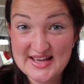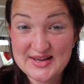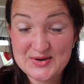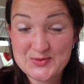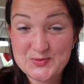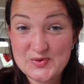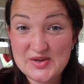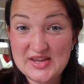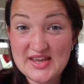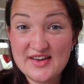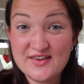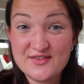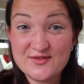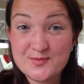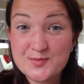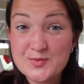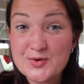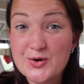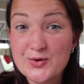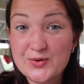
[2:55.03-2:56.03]
and we
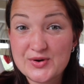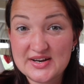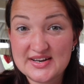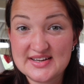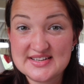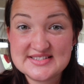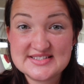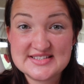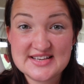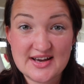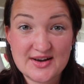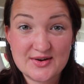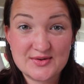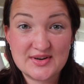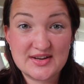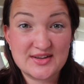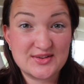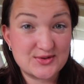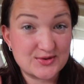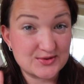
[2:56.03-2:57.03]
have broken it down
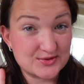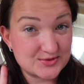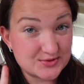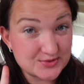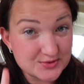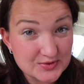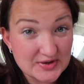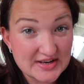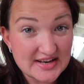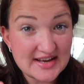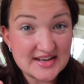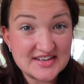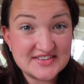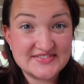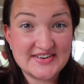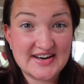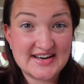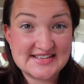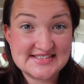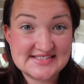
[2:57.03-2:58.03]
into 3
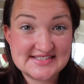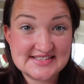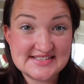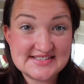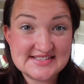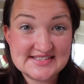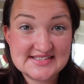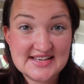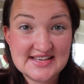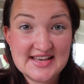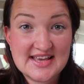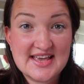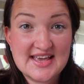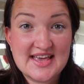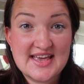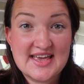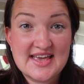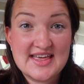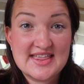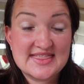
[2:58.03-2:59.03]
advices.
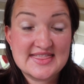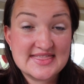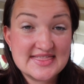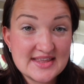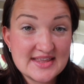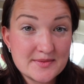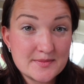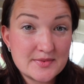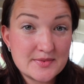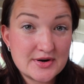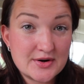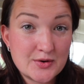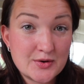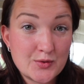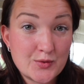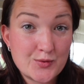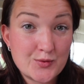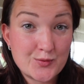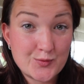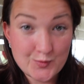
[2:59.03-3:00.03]
Number
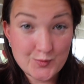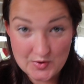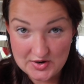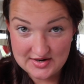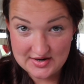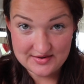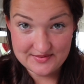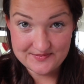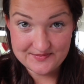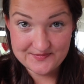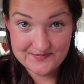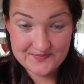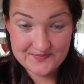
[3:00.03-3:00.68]
1,